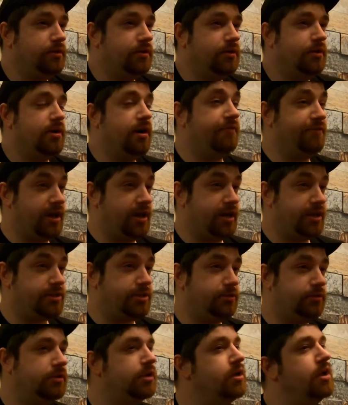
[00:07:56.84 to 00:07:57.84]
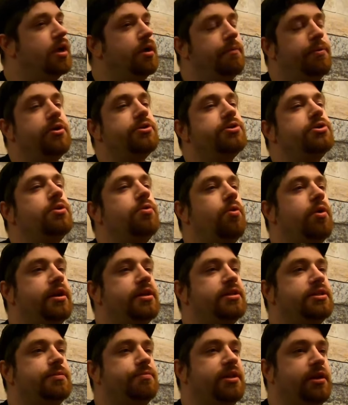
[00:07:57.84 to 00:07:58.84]
of the hustle, but also
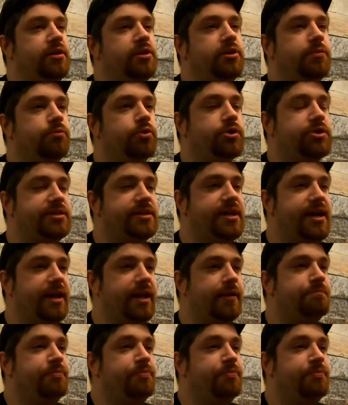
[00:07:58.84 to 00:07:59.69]
wanted something a little more steady,